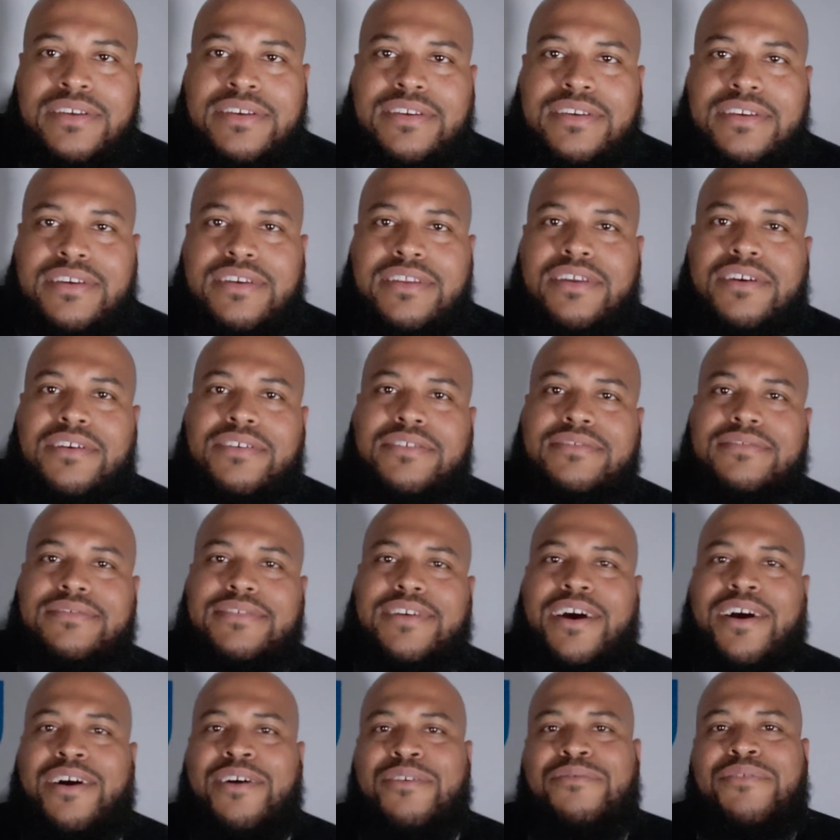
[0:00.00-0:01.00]
You know,
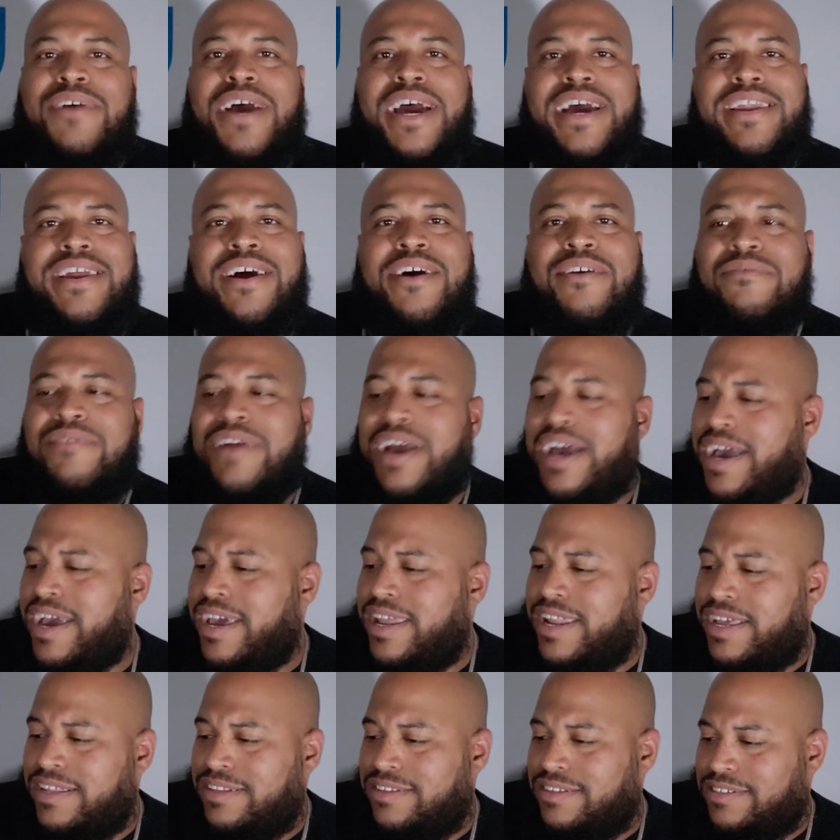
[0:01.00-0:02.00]
all right.
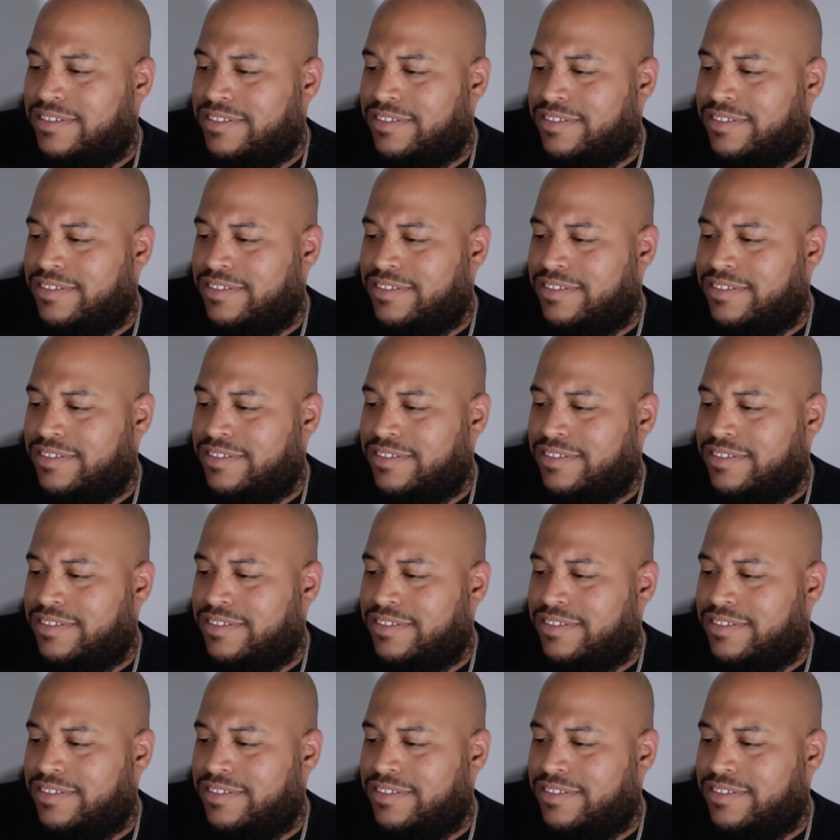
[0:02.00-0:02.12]
I